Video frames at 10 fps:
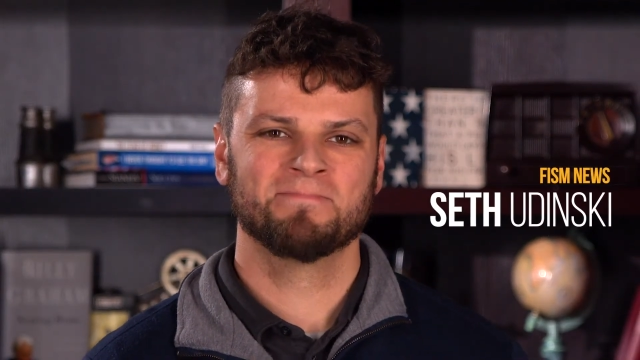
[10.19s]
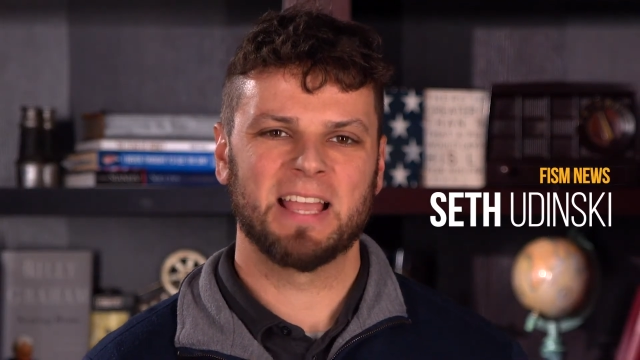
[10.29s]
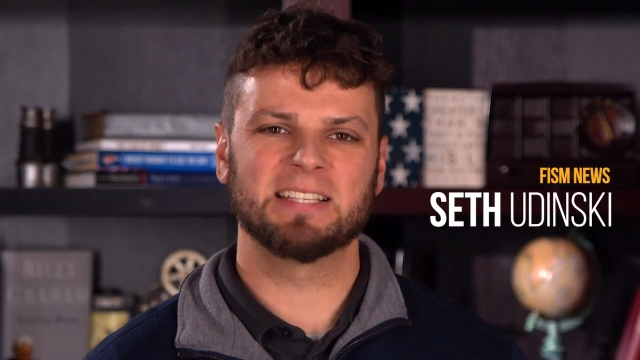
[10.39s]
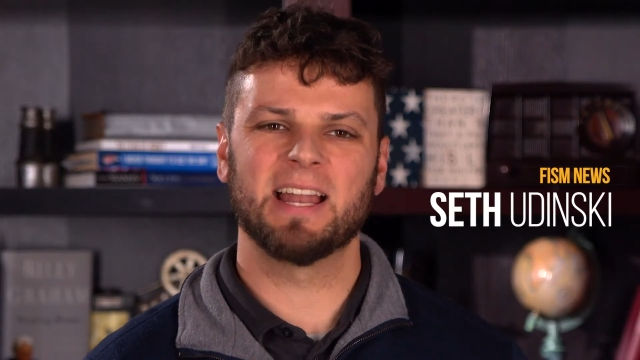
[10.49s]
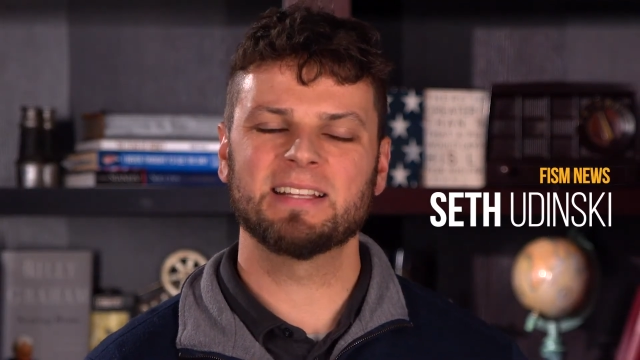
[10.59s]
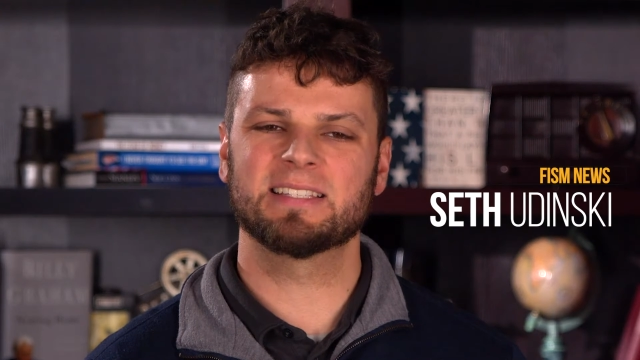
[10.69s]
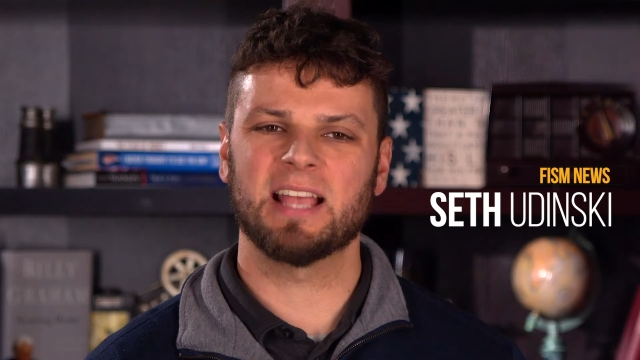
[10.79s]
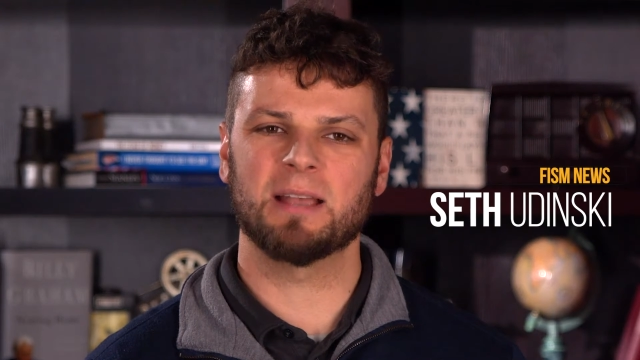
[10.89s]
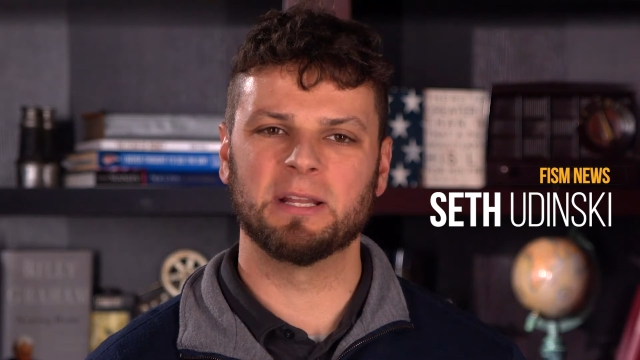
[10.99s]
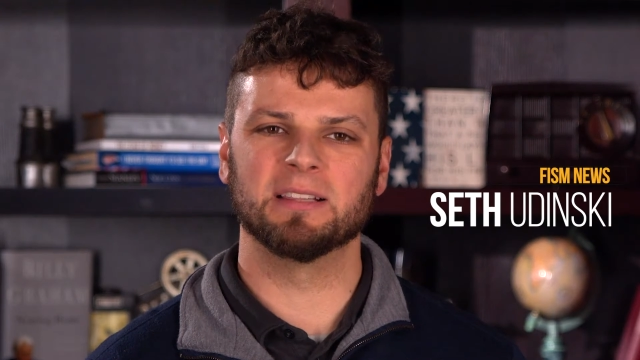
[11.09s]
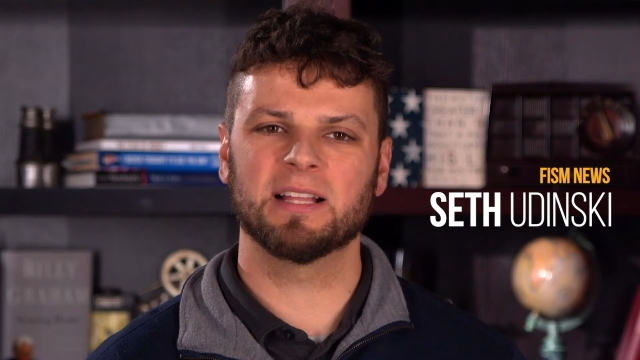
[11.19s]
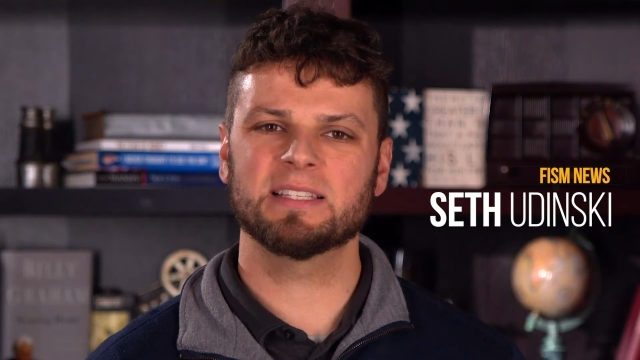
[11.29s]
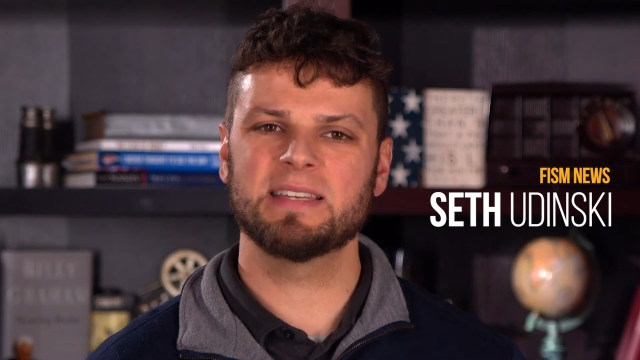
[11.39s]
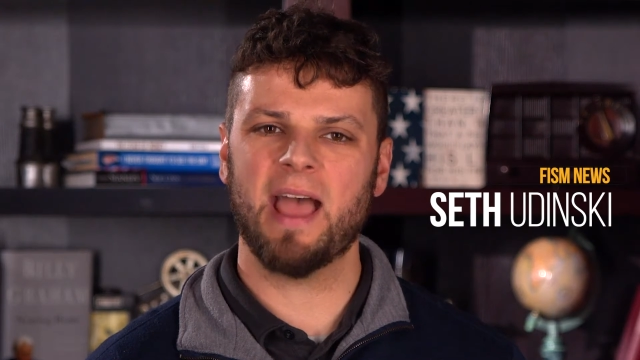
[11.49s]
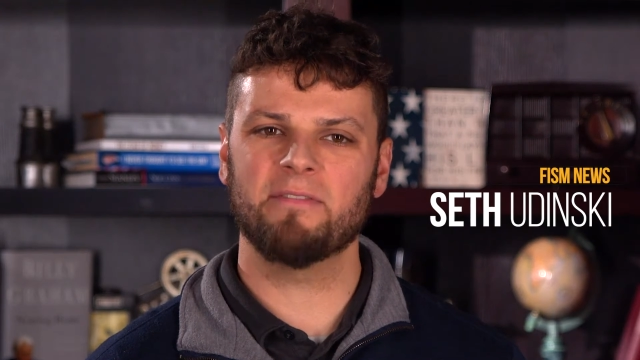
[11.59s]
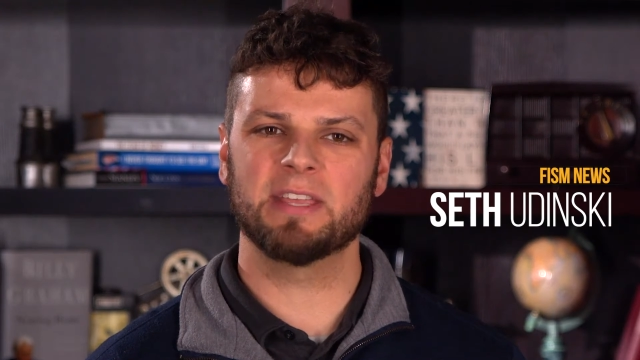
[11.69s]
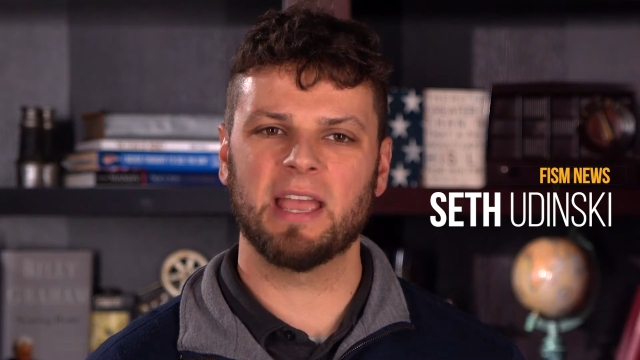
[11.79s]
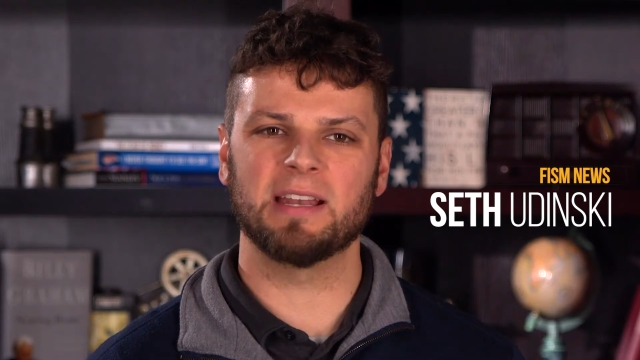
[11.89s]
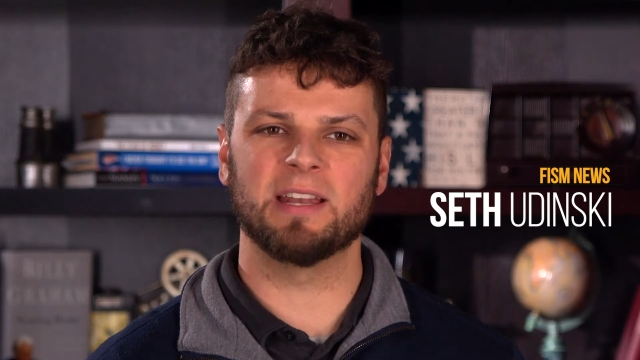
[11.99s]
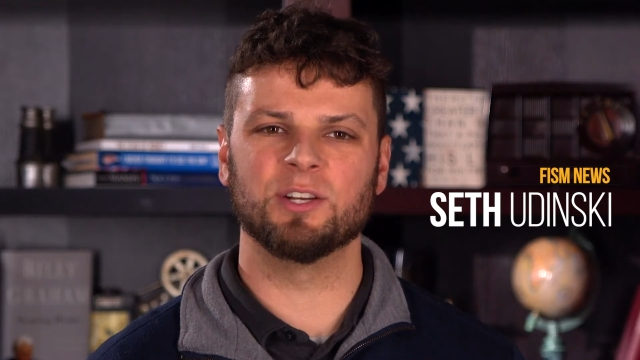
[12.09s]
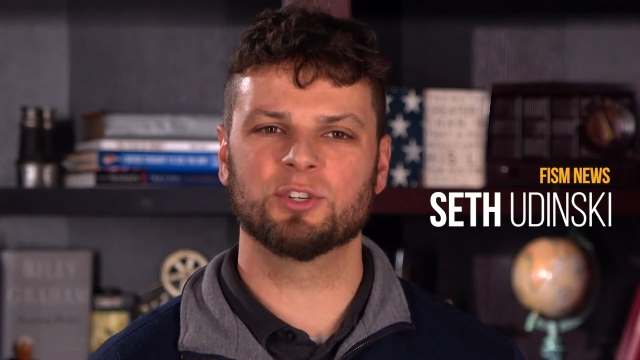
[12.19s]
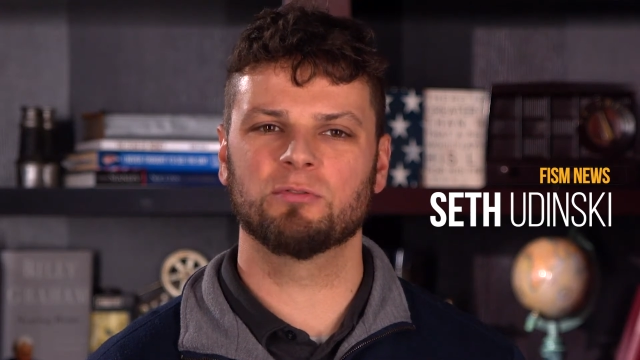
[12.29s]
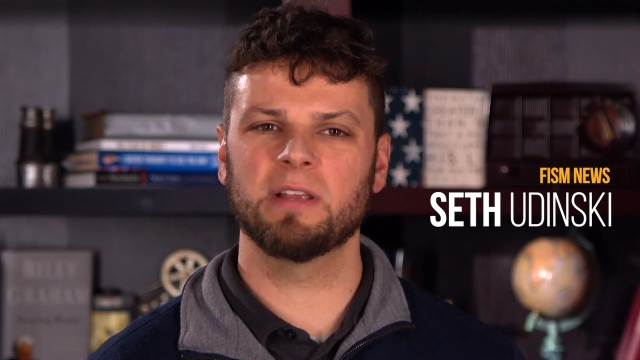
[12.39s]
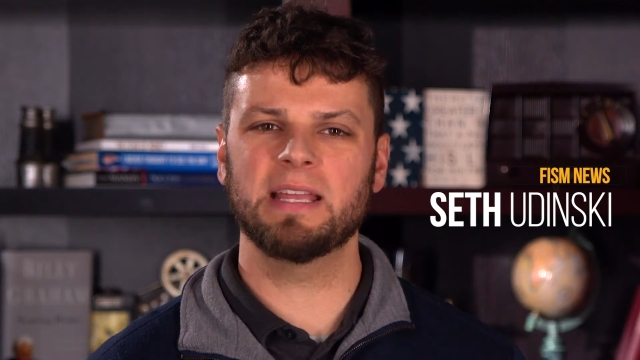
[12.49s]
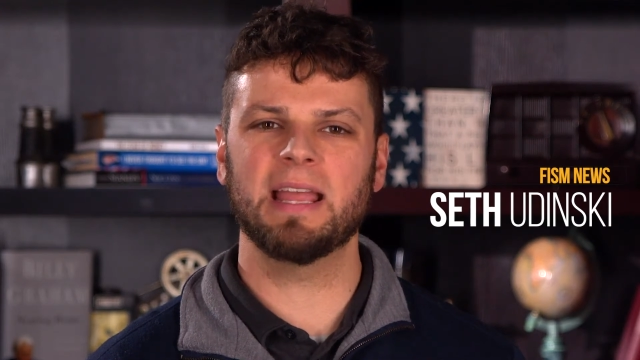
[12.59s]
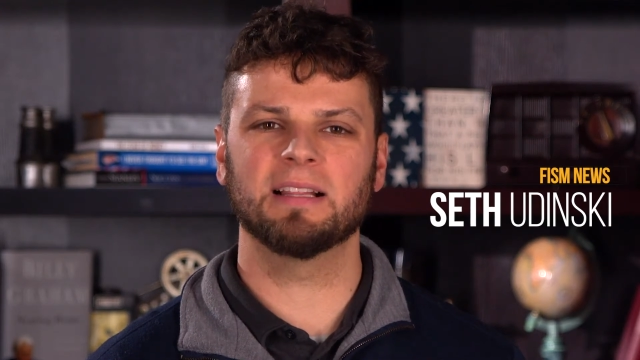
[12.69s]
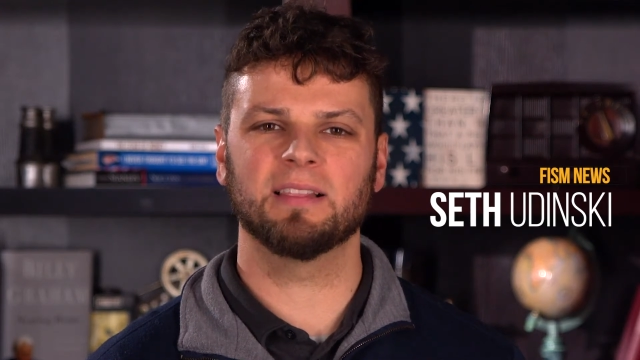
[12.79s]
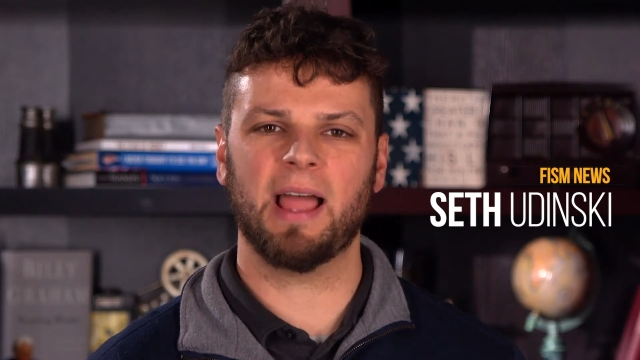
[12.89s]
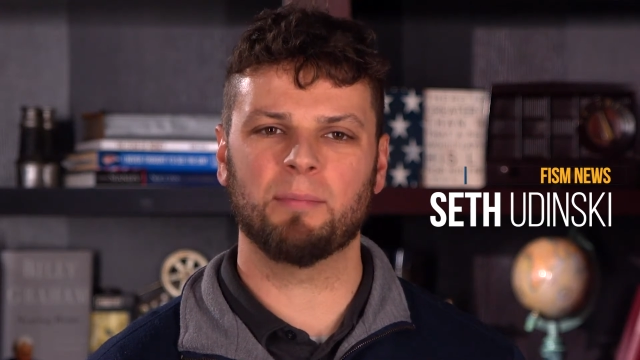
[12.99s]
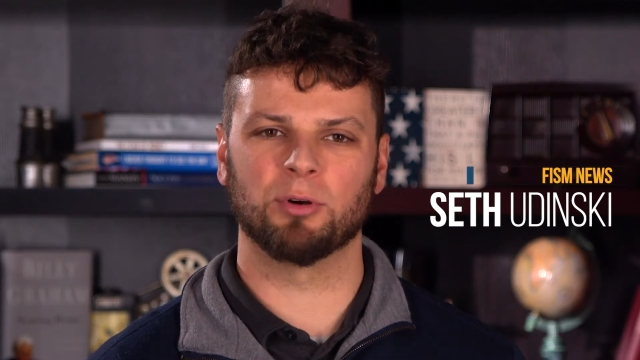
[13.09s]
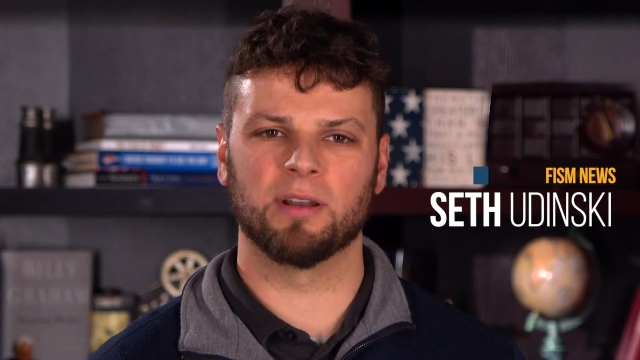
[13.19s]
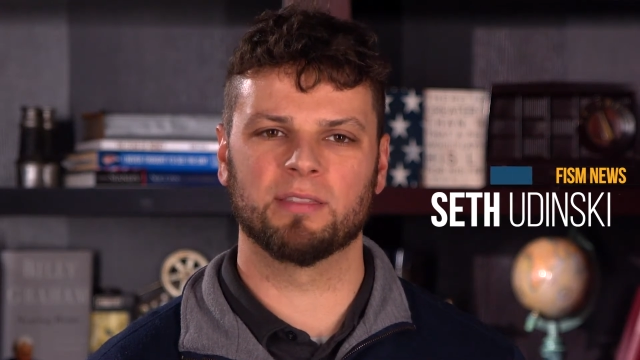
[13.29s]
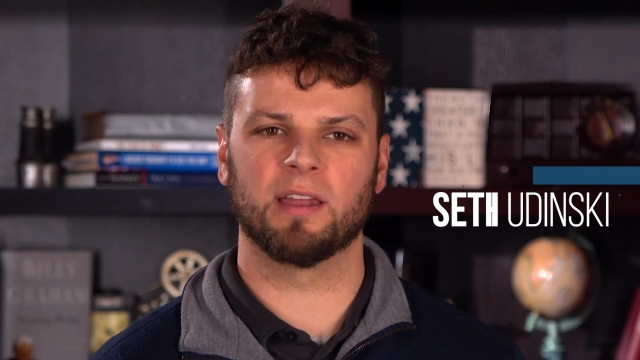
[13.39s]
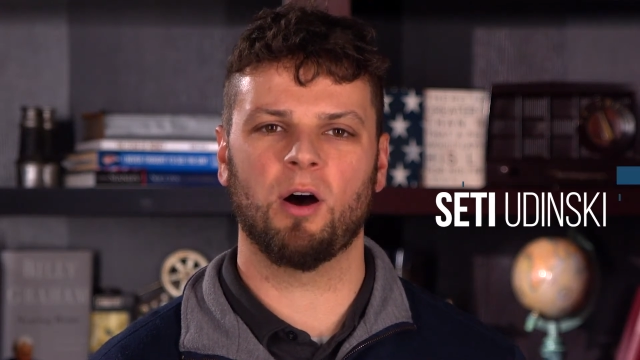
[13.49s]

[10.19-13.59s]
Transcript: In tonight's segment, let's navigate an intriguing labyrinth that